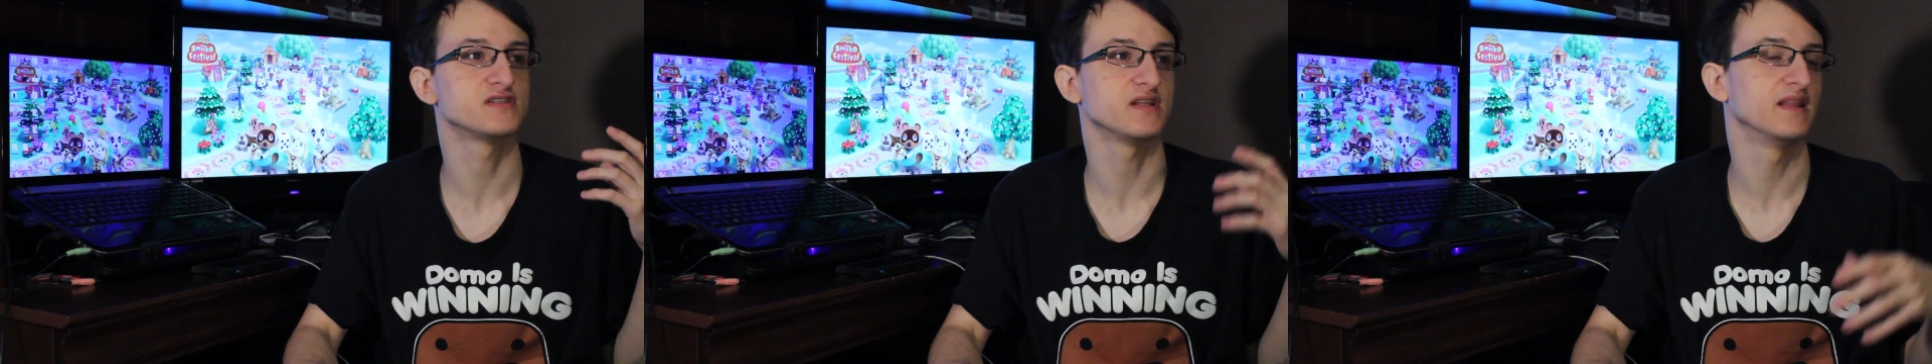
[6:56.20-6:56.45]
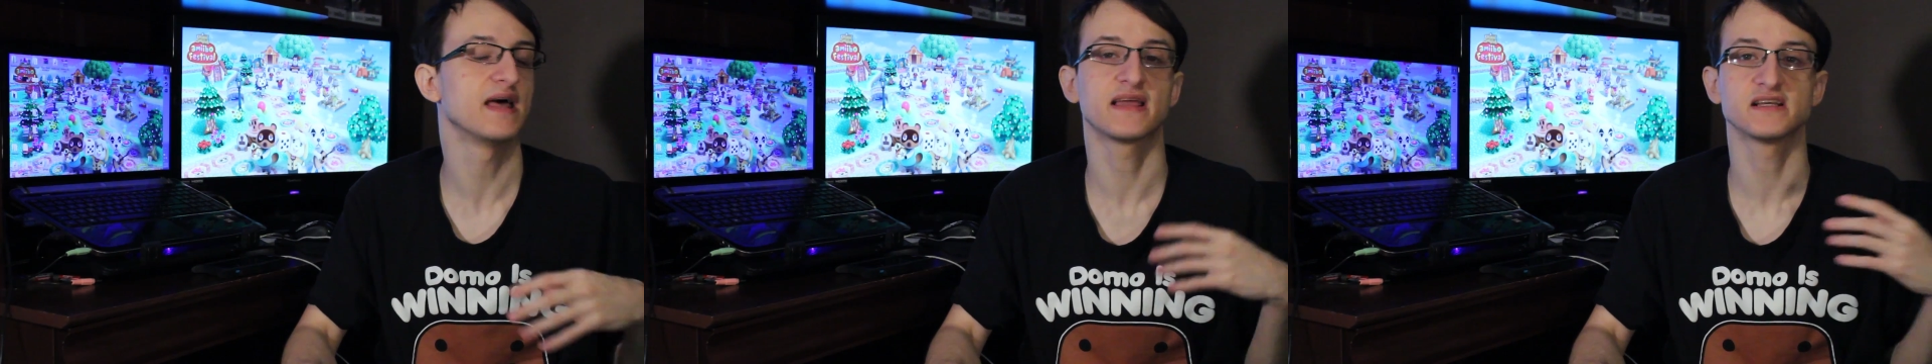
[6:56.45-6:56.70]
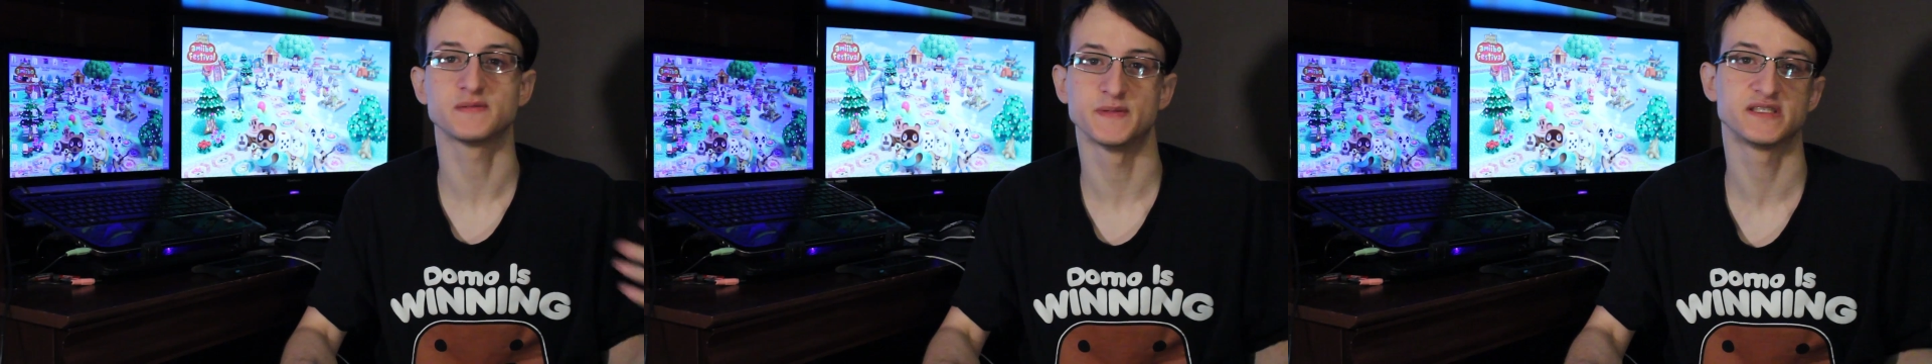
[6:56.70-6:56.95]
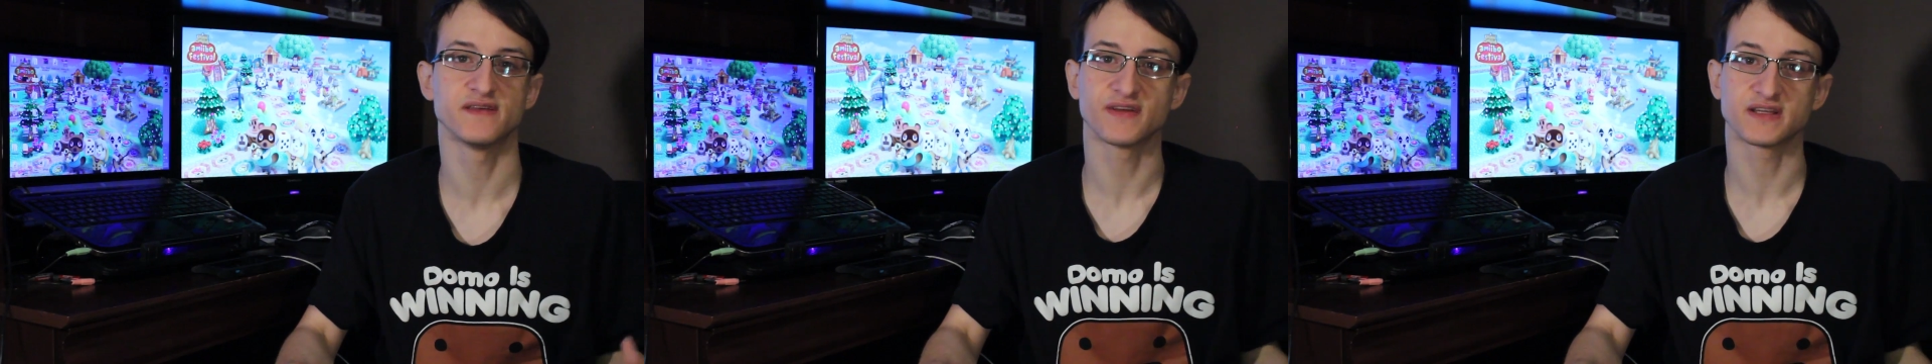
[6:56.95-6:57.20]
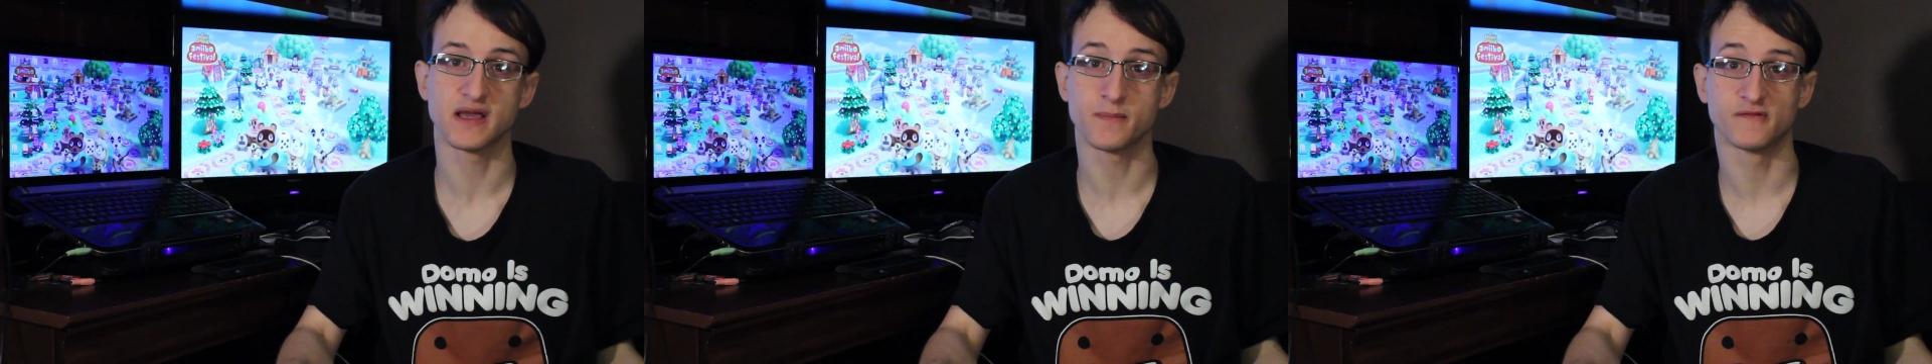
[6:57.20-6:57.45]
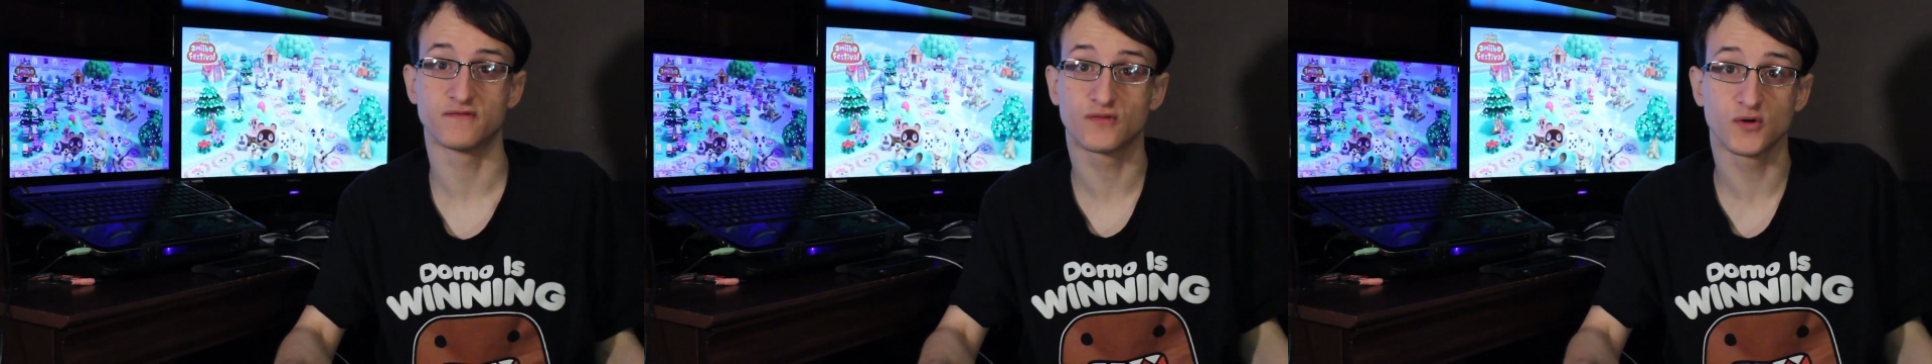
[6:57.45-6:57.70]
like a specific
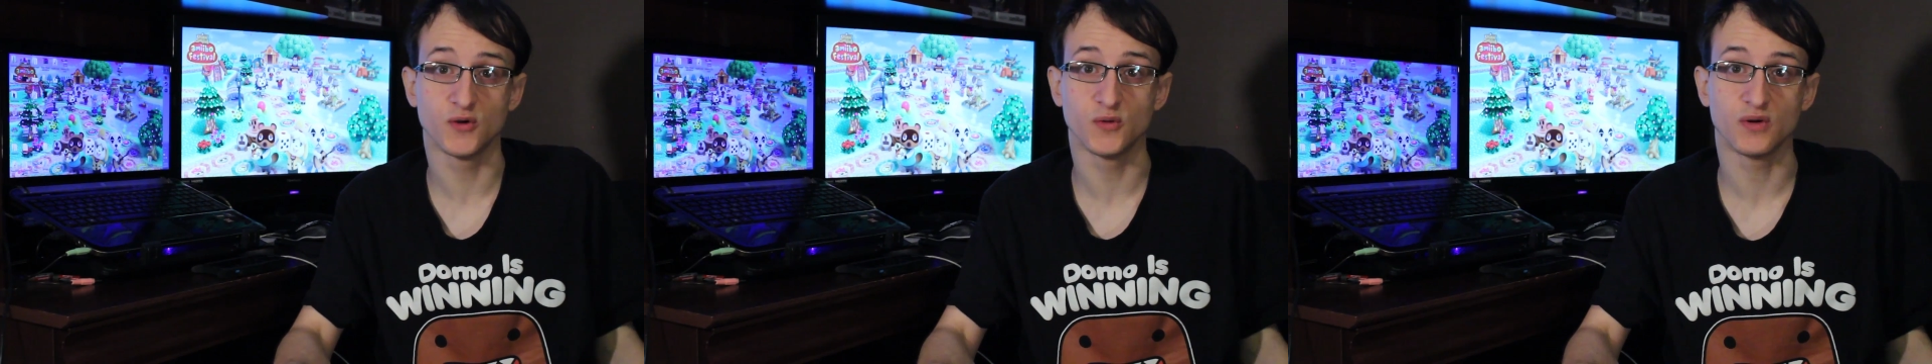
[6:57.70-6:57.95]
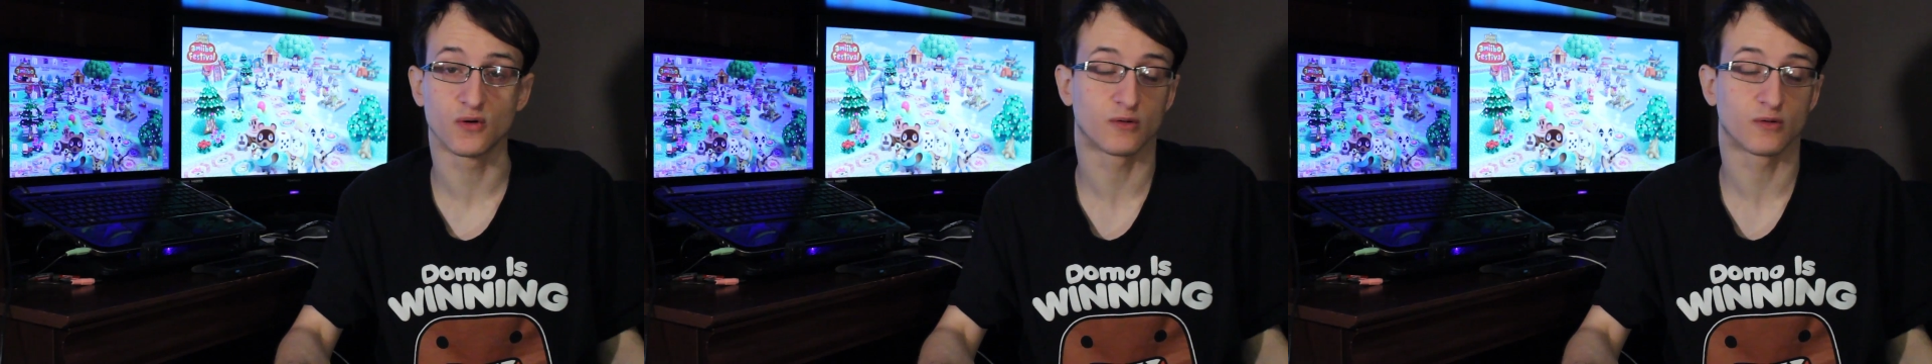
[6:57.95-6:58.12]
type of fruit,